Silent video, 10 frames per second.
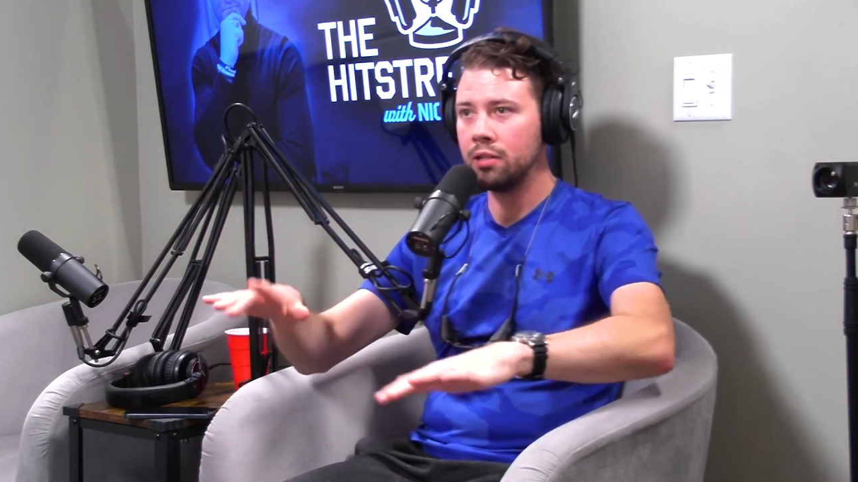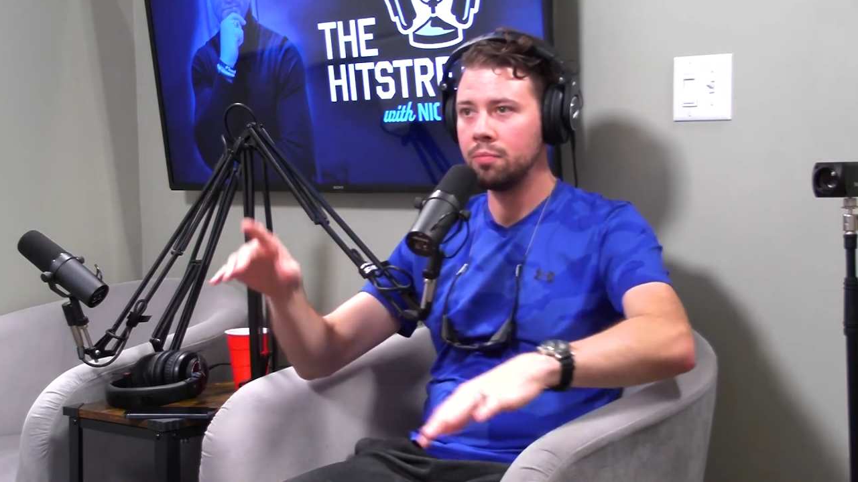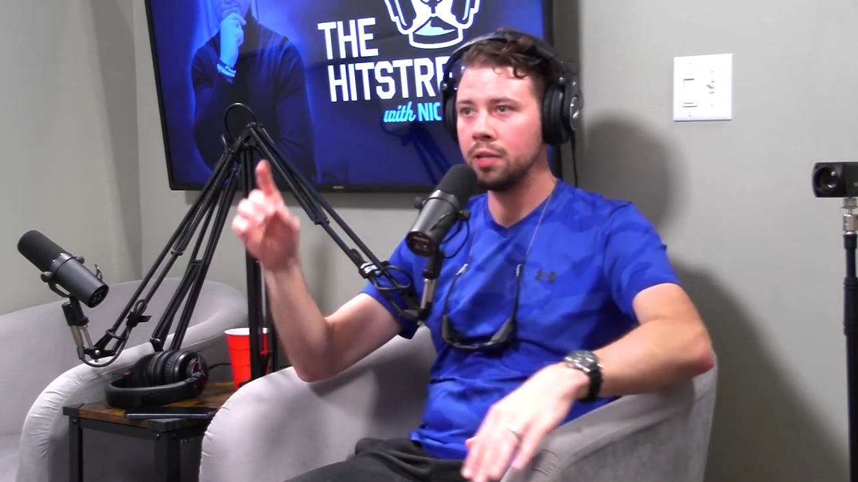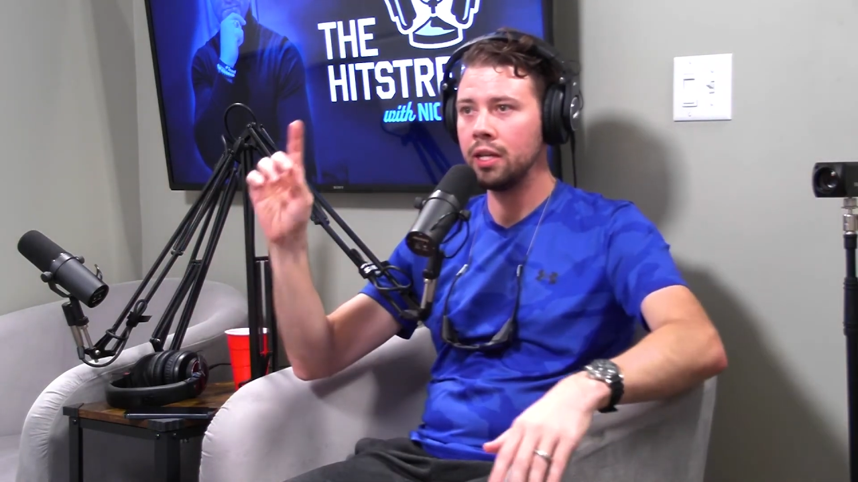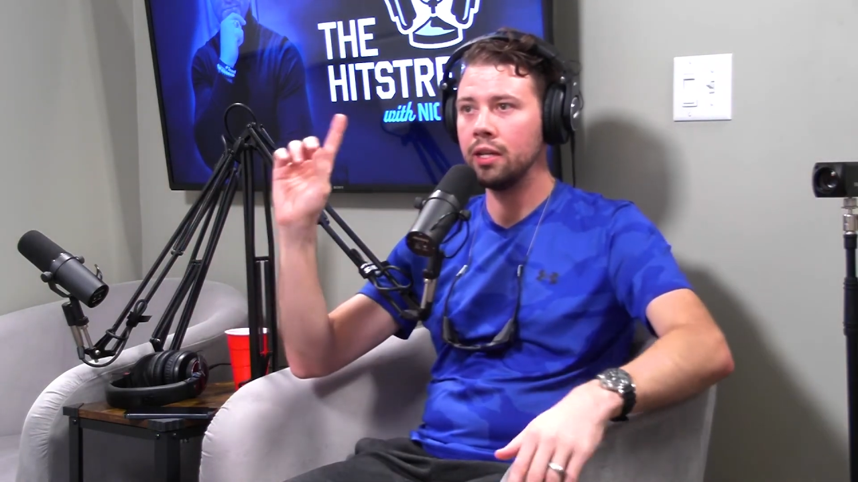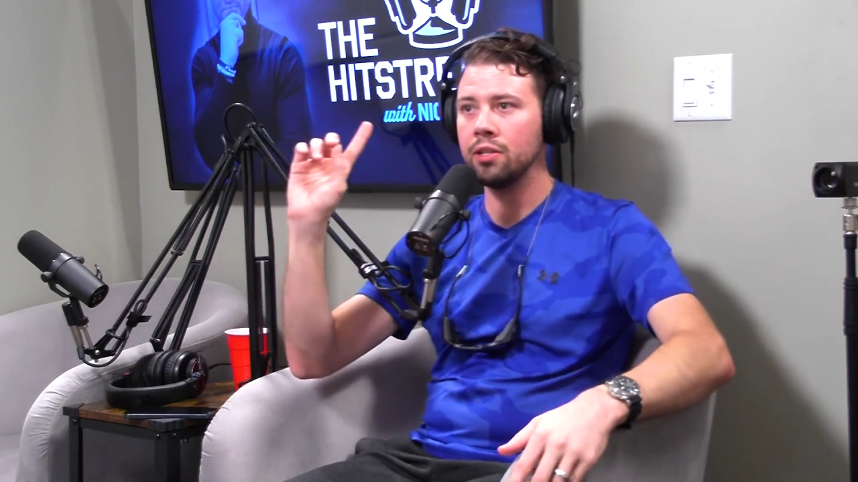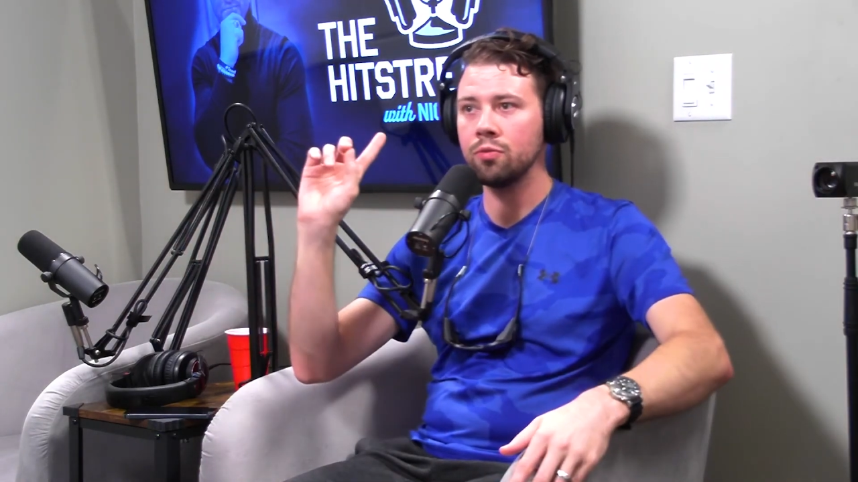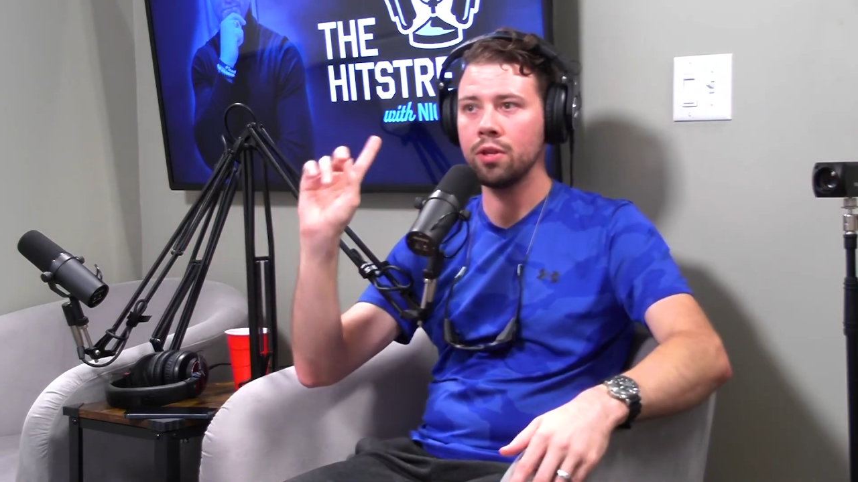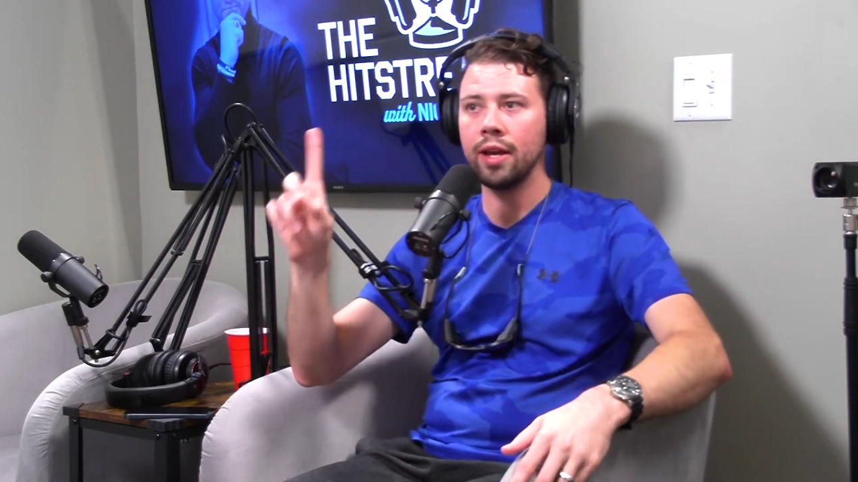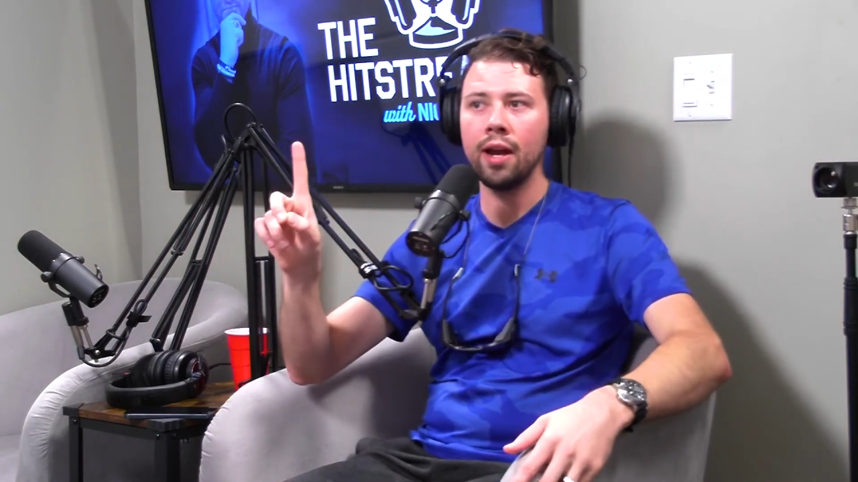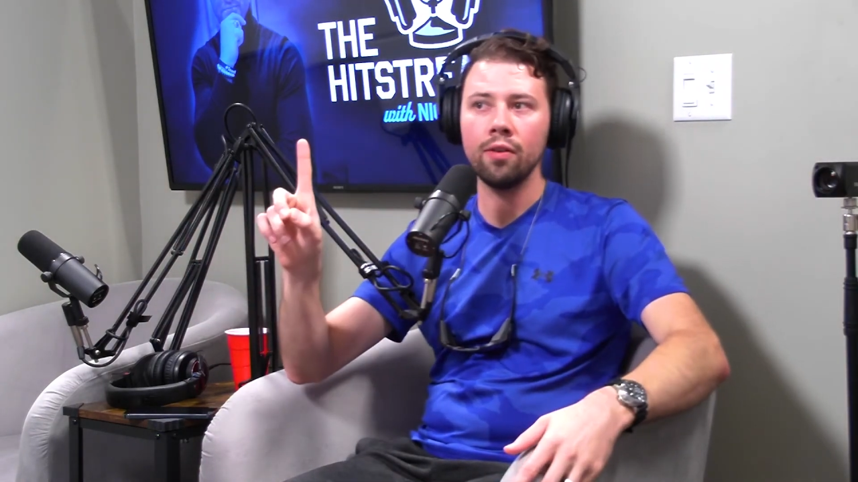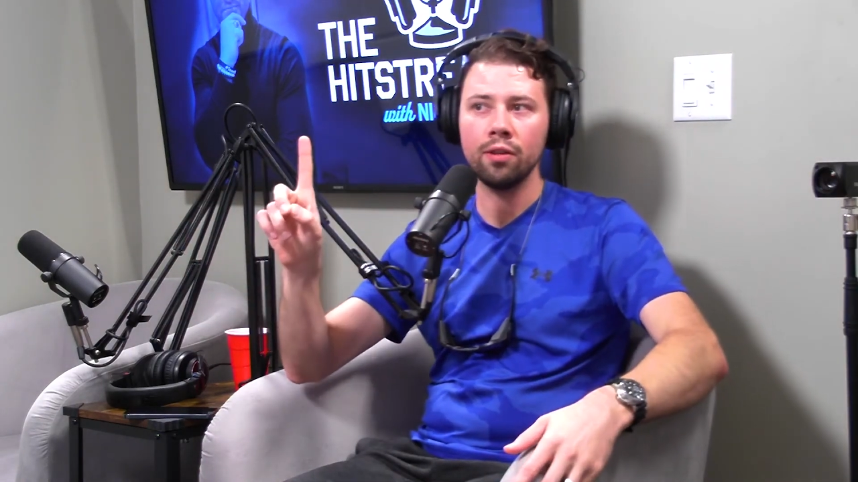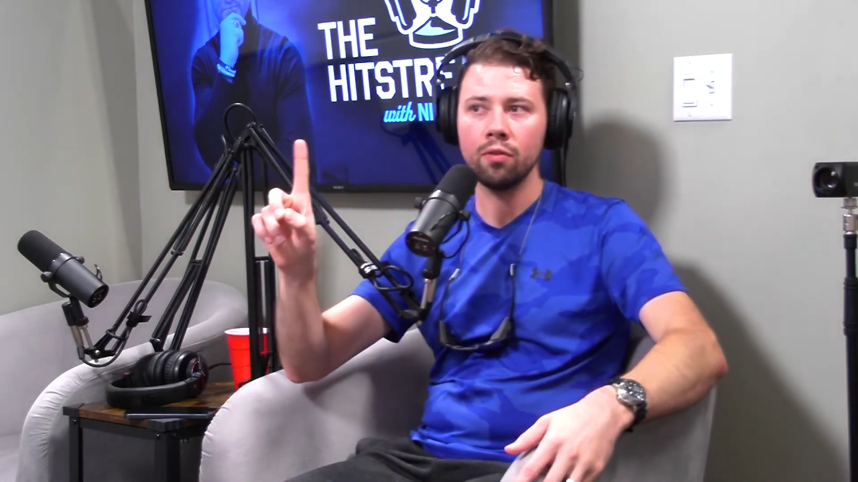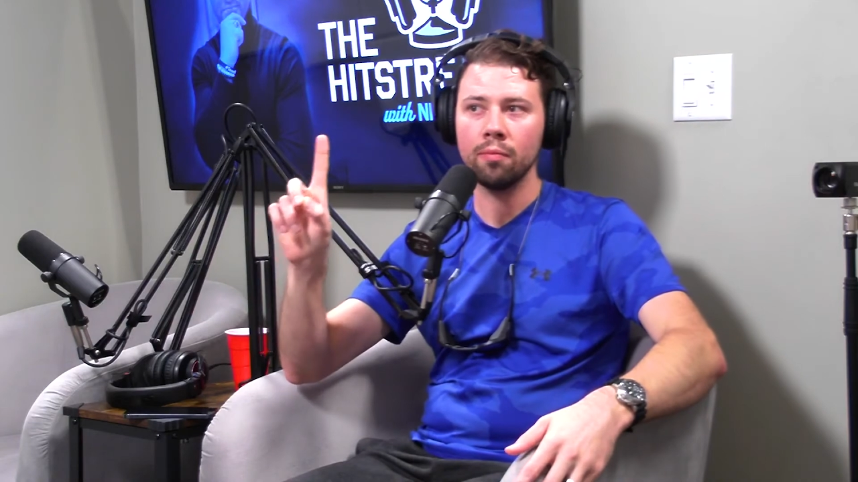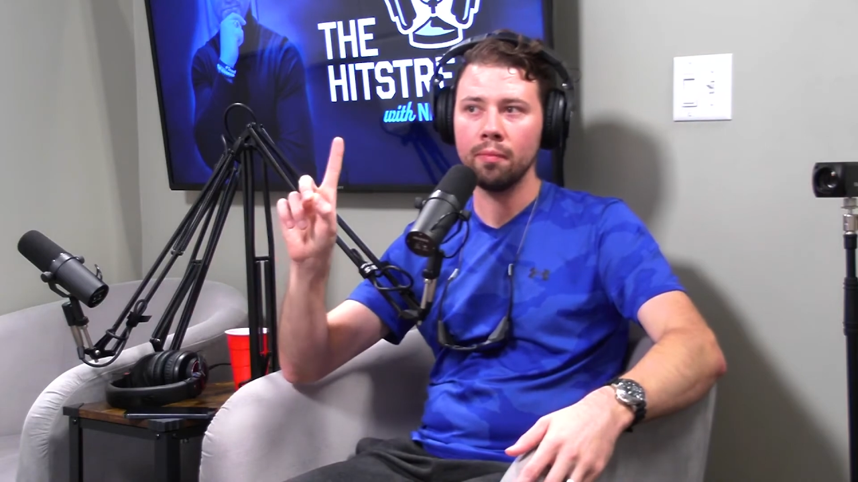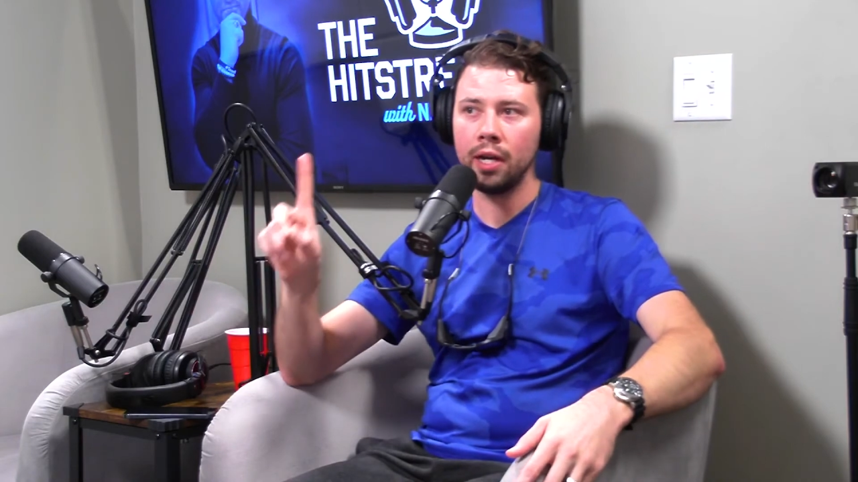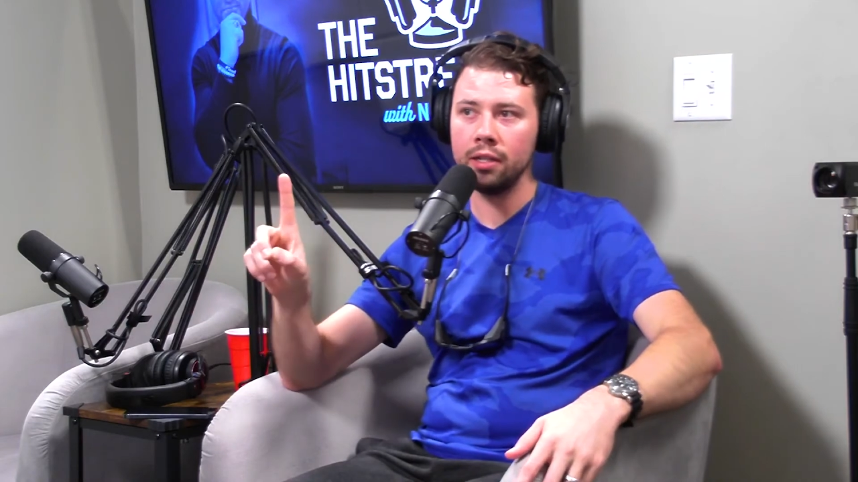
because without your mind